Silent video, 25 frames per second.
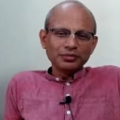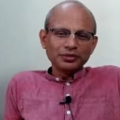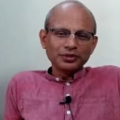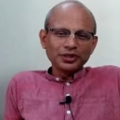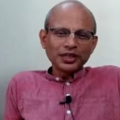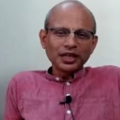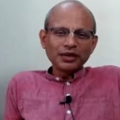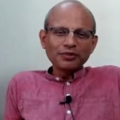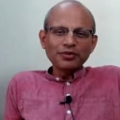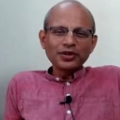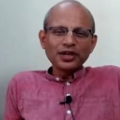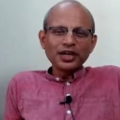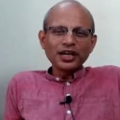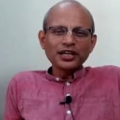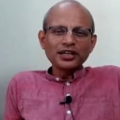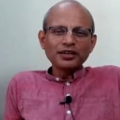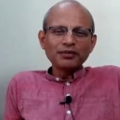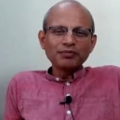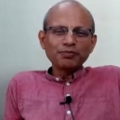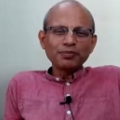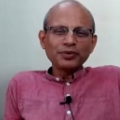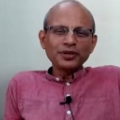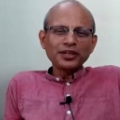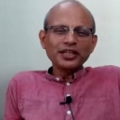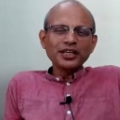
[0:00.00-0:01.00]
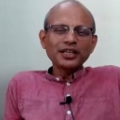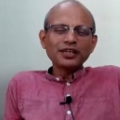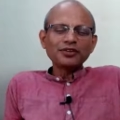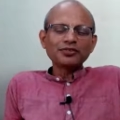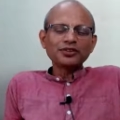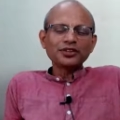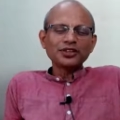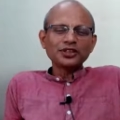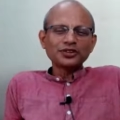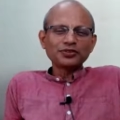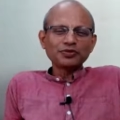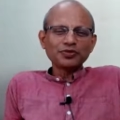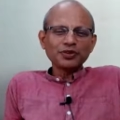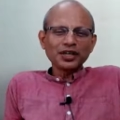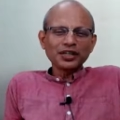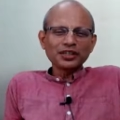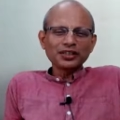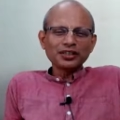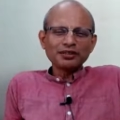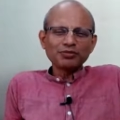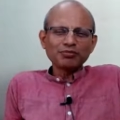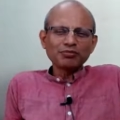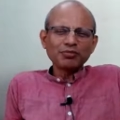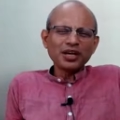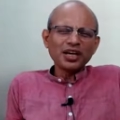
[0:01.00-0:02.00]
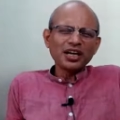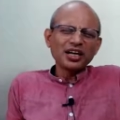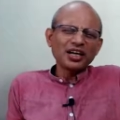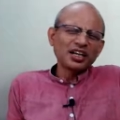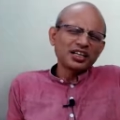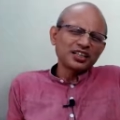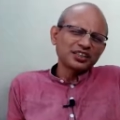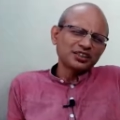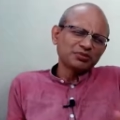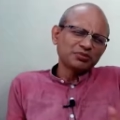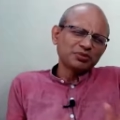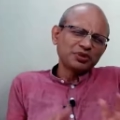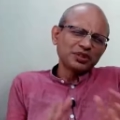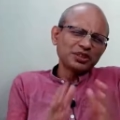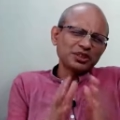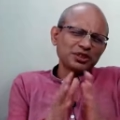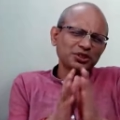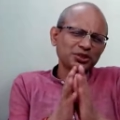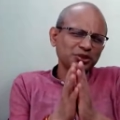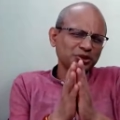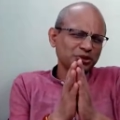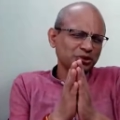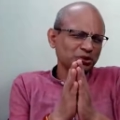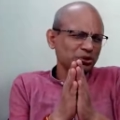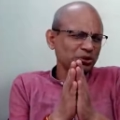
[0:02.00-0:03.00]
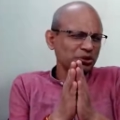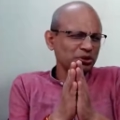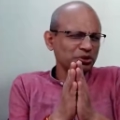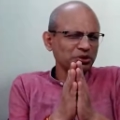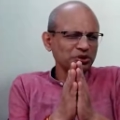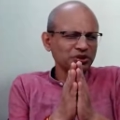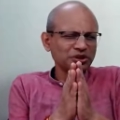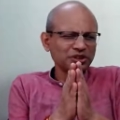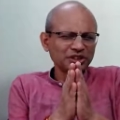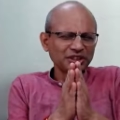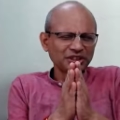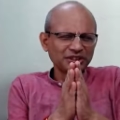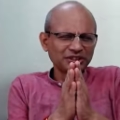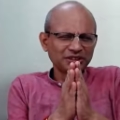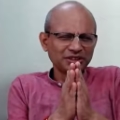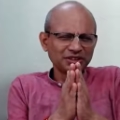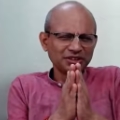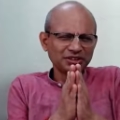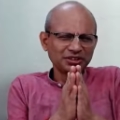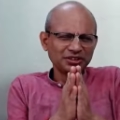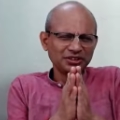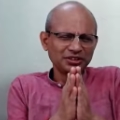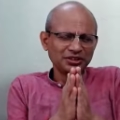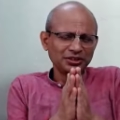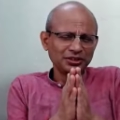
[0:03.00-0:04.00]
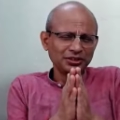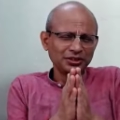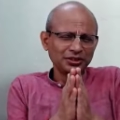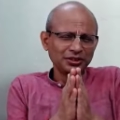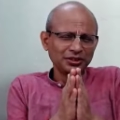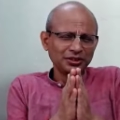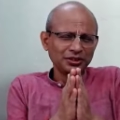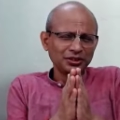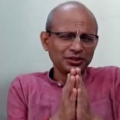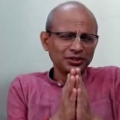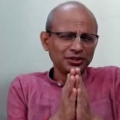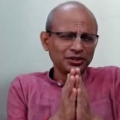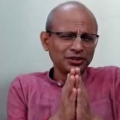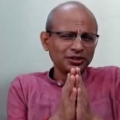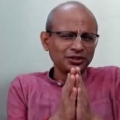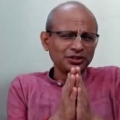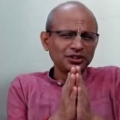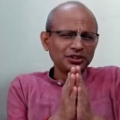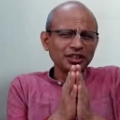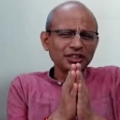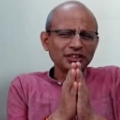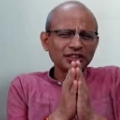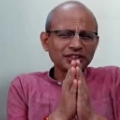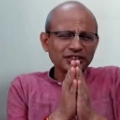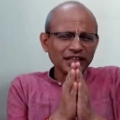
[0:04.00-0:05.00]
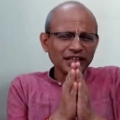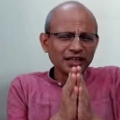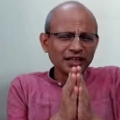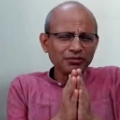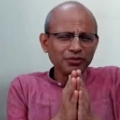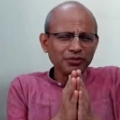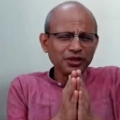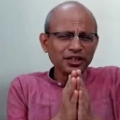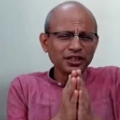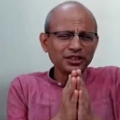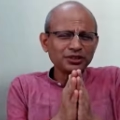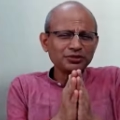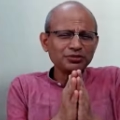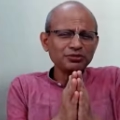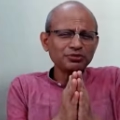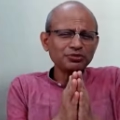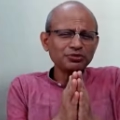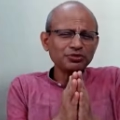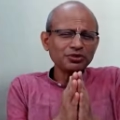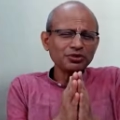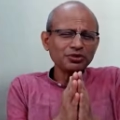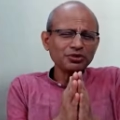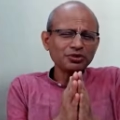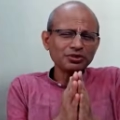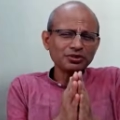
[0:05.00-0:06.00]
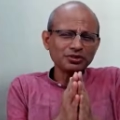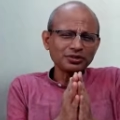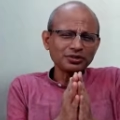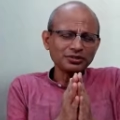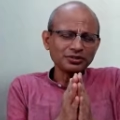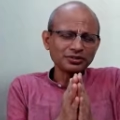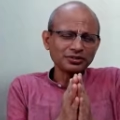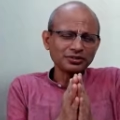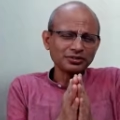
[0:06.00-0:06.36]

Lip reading: Devayani pleaded with his father, "My husband is so innocent. Just 10 minutes before,